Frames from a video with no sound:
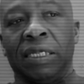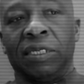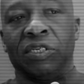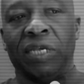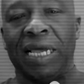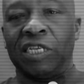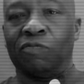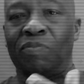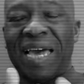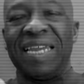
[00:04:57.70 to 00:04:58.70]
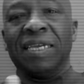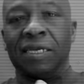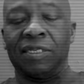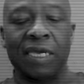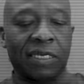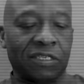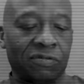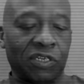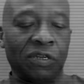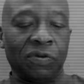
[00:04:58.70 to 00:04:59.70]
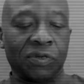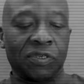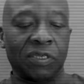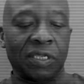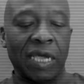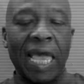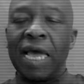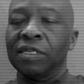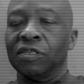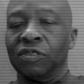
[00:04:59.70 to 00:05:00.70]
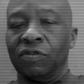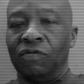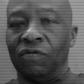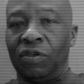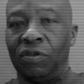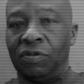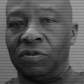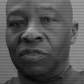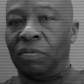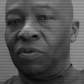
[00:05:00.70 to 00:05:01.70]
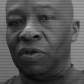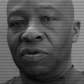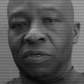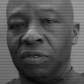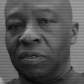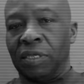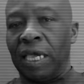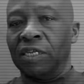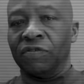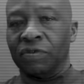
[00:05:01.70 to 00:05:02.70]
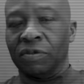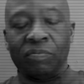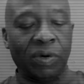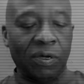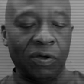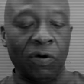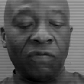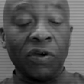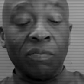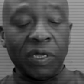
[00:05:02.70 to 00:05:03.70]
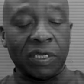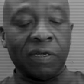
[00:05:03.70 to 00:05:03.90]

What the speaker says: that she has panic attacks if she looks at the hands of somebody who's the age of her mother.